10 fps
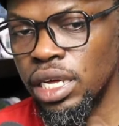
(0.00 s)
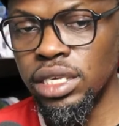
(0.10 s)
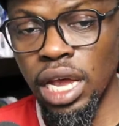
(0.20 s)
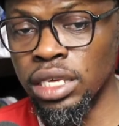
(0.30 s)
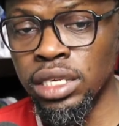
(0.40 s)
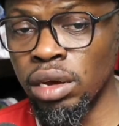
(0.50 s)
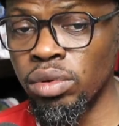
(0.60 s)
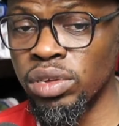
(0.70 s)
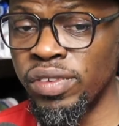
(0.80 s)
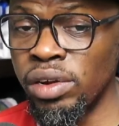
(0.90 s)
His answer
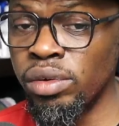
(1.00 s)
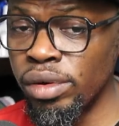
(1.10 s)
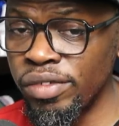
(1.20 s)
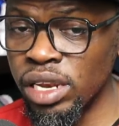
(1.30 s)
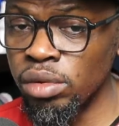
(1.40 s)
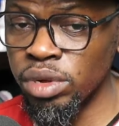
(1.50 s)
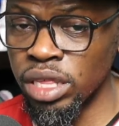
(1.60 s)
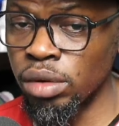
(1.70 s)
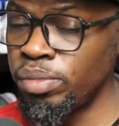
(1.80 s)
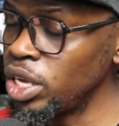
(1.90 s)
was very revealing
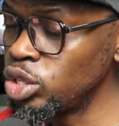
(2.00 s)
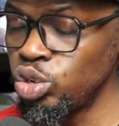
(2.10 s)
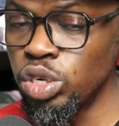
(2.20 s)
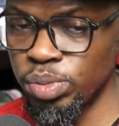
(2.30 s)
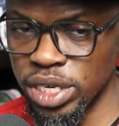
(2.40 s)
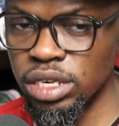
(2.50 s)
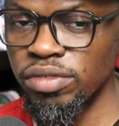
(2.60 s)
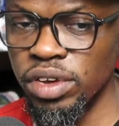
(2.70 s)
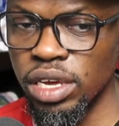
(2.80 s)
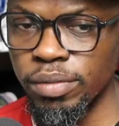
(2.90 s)
without being too
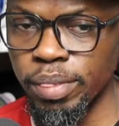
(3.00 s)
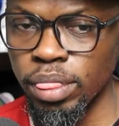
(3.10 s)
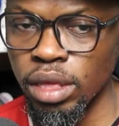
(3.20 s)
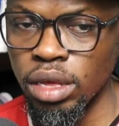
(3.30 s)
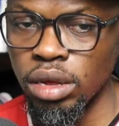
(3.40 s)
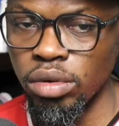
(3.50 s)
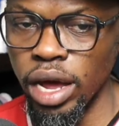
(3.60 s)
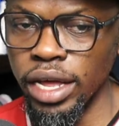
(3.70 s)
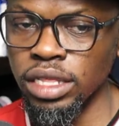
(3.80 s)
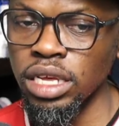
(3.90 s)
specific,
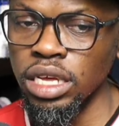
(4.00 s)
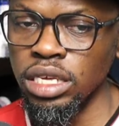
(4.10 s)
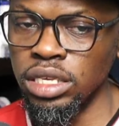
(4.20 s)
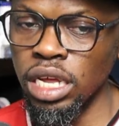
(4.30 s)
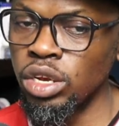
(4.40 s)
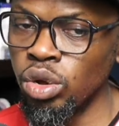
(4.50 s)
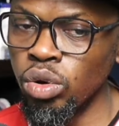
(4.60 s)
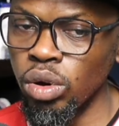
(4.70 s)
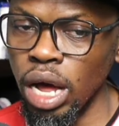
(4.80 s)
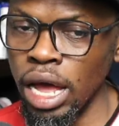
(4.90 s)
right? He said,
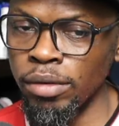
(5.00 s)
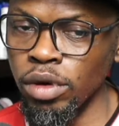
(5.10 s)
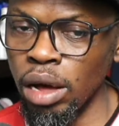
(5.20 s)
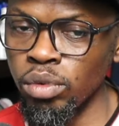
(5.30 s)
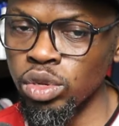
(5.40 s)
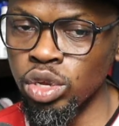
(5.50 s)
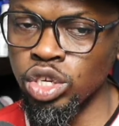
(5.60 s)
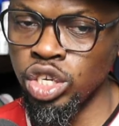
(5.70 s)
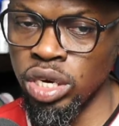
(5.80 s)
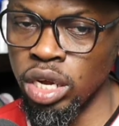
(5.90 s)
no, I will
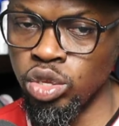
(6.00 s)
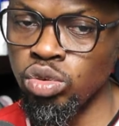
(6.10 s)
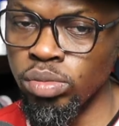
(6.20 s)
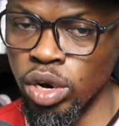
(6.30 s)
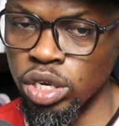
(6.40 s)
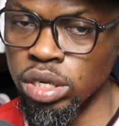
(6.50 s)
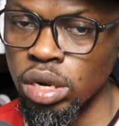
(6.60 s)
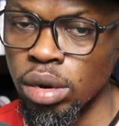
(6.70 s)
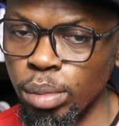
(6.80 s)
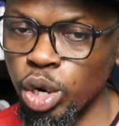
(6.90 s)
not share too much,
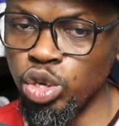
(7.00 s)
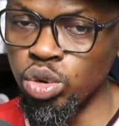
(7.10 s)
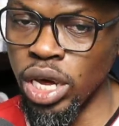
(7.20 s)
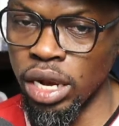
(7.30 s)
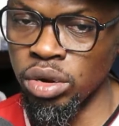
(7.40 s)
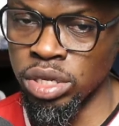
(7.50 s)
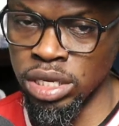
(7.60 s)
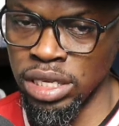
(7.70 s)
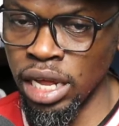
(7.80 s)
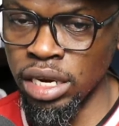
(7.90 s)
but you can
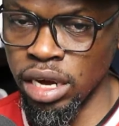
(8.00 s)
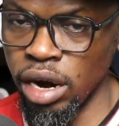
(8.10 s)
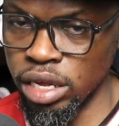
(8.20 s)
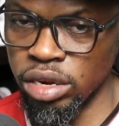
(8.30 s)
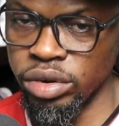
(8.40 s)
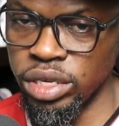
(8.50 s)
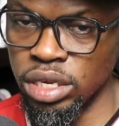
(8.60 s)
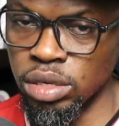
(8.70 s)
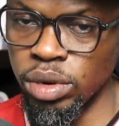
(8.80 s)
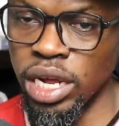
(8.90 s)
understand the
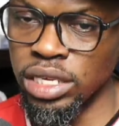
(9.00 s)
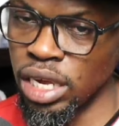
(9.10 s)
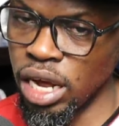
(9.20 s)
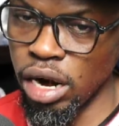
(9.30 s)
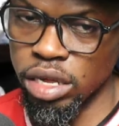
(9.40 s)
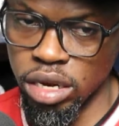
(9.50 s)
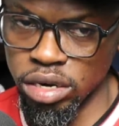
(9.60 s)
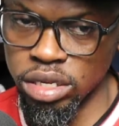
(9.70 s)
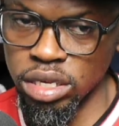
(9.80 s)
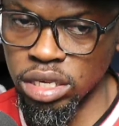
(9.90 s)
characteristics. When I say
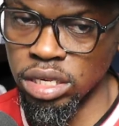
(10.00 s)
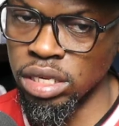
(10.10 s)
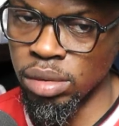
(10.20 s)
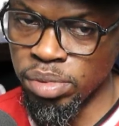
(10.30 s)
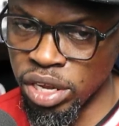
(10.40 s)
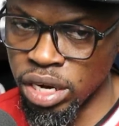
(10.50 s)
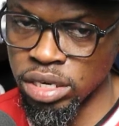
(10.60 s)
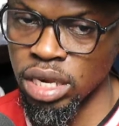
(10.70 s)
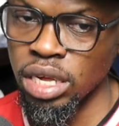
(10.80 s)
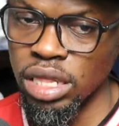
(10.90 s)
characteristics, it is the
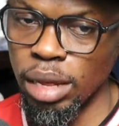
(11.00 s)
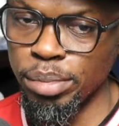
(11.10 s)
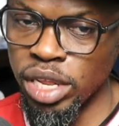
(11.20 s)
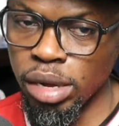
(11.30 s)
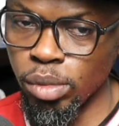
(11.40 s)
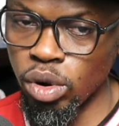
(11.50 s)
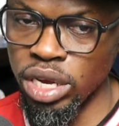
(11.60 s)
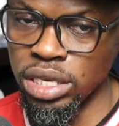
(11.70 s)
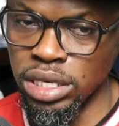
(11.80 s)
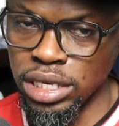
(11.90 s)
players that play more
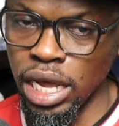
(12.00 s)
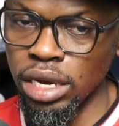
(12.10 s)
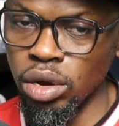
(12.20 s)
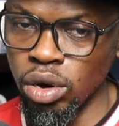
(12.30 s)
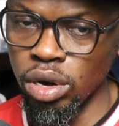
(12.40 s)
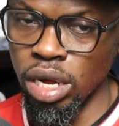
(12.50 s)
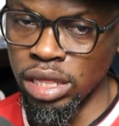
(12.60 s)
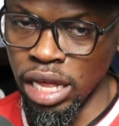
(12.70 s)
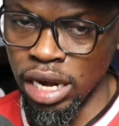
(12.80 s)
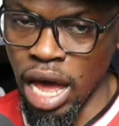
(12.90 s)
inside
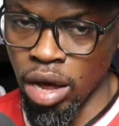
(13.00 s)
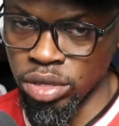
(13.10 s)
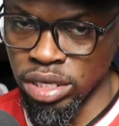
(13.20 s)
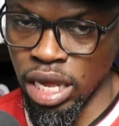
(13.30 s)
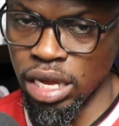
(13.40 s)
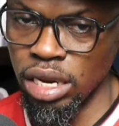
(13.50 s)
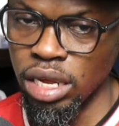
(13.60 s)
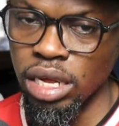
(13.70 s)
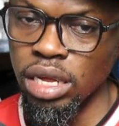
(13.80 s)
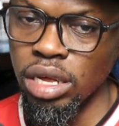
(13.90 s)
than outside,
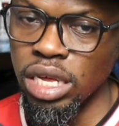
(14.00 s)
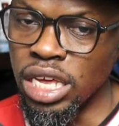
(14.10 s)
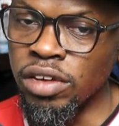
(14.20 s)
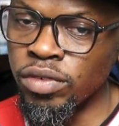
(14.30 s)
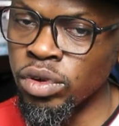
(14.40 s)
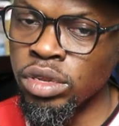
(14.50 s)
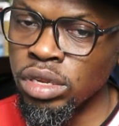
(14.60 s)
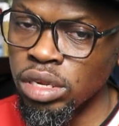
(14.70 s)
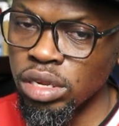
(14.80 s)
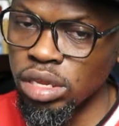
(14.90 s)
even
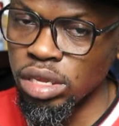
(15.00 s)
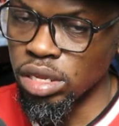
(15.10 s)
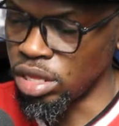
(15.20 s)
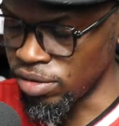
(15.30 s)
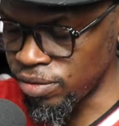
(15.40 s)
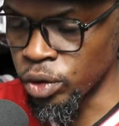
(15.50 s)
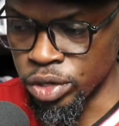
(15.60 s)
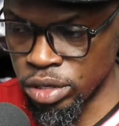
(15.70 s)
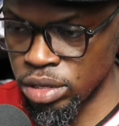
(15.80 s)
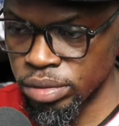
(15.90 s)
the
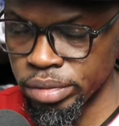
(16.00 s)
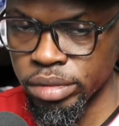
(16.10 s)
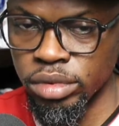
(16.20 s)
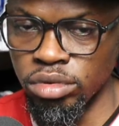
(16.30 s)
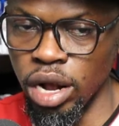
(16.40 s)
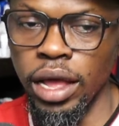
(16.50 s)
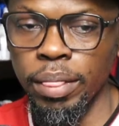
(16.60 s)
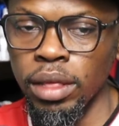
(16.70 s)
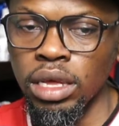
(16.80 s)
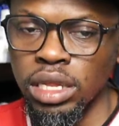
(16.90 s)
foot, right?
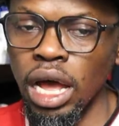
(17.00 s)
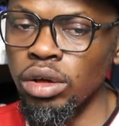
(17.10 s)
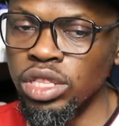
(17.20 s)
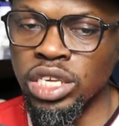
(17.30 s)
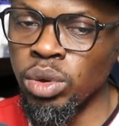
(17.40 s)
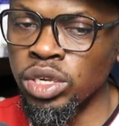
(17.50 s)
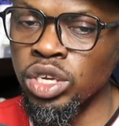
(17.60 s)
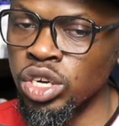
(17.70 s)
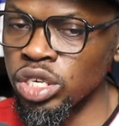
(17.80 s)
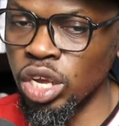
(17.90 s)
Now, this
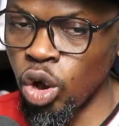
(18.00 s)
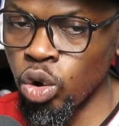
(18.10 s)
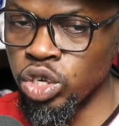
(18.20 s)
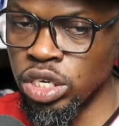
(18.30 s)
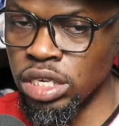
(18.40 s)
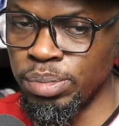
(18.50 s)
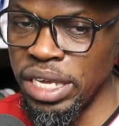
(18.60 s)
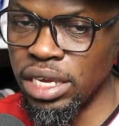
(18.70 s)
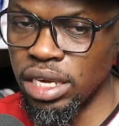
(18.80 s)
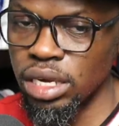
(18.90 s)
wasn't just a coach
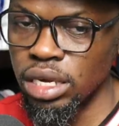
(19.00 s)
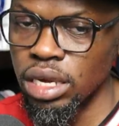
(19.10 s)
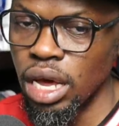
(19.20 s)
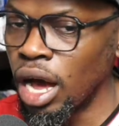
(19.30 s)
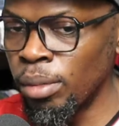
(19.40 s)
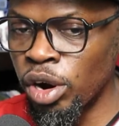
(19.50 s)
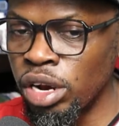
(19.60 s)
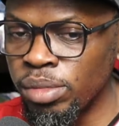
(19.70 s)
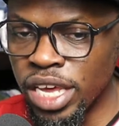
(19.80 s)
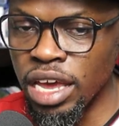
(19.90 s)
speak.
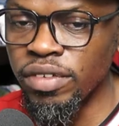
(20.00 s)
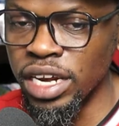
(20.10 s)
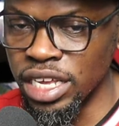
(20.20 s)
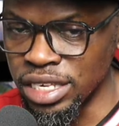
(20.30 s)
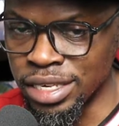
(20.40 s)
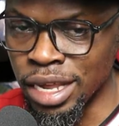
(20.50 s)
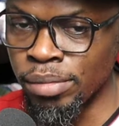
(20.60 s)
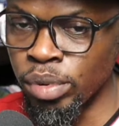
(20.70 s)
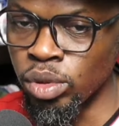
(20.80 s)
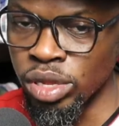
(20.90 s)
Amorim gave an
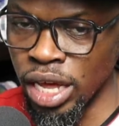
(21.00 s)
example.